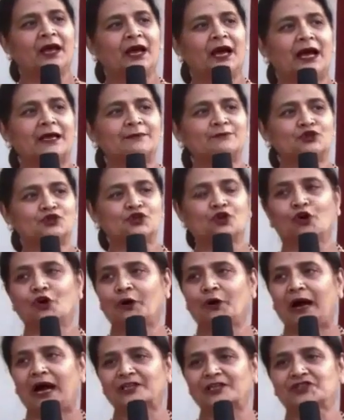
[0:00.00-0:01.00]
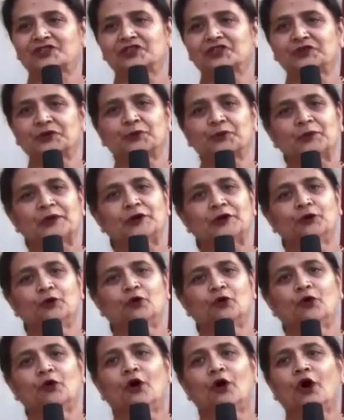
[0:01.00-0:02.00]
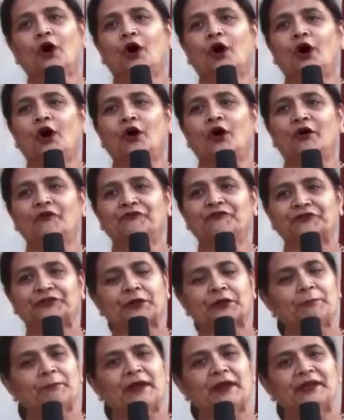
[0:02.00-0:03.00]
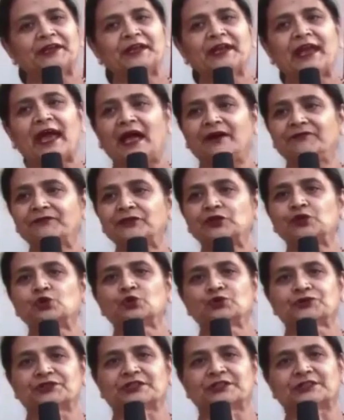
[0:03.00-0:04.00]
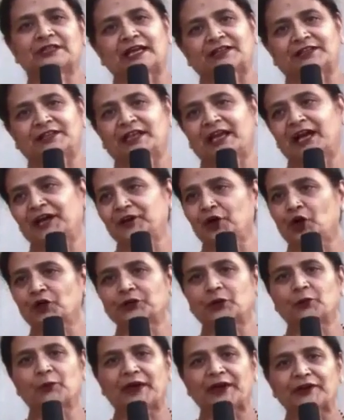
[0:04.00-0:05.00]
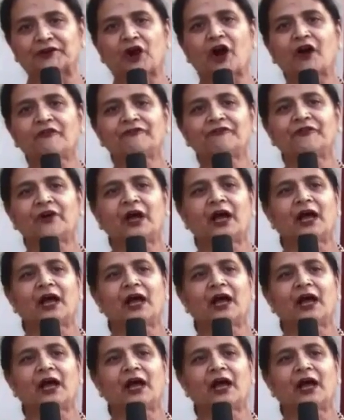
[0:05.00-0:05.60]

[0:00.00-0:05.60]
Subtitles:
I'm sure our children will know of the many avenues that they are not aware of.